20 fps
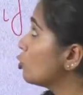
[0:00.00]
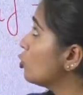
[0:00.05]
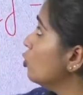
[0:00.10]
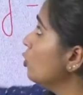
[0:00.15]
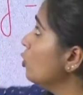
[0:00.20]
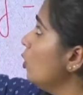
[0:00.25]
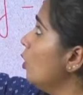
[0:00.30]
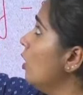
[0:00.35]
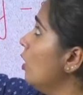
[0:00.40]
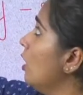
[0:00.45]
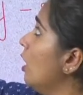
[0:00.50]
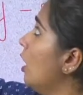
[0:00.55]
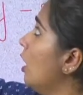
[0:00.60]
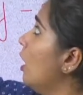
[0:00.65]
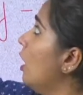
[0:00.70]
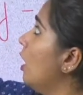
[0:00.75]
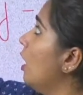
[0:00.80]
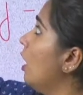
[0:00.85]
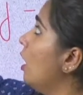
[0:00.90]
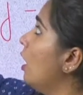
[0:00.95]
to
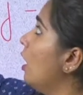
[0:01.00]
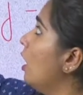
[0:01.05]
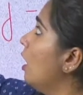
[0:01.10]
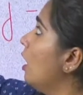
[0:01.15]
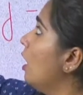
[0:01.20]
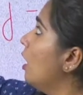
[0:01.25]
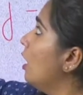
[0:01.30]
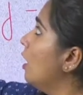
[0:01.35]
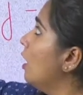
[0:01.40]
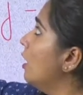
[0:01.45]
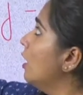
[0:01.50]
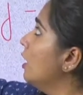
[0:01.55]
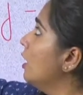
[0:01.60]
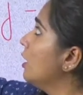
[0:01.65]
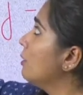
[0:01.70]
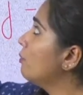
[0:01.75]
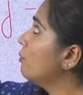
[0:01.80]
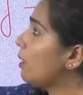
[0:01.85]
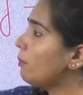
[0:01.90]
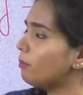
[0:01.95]

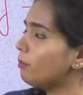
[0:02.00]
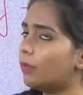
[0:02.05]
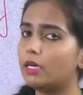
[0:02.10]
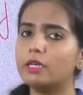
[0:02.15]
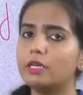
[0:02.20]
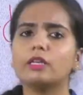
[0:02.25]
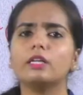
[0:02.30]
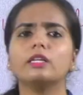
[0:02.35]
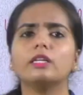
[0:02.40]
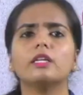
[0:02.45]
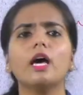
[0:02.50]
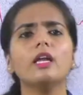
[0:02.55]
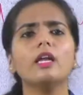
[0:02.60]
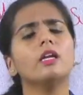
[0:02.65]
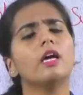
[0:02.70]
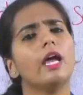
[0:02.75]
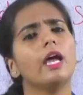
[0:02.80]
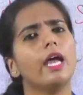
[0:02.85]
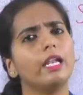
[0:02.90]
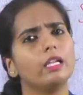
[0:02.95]
remember in an
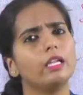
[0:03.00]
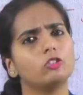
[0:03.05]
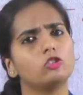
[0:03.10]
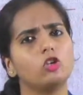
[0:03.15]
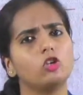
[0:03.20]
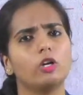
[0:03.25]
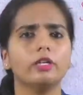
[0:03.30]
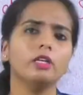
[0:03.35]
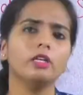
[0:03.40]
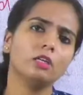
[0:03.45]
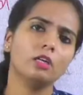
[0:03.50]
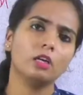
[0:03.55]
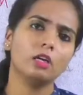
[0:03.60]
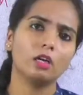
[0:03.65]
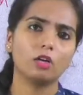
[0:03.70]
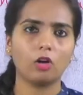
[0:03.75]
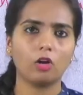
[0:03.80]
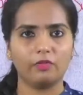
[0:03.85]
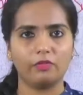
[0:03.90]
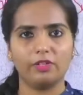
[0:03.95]
electronic
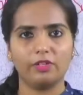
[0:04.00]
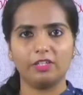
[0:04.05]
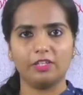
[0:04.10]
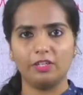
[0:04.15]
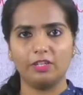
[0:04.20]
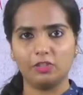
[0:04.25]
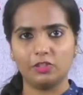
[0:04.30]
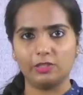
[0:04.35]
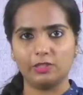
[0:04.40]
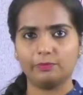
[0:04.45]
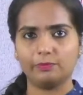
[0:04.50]
configuration.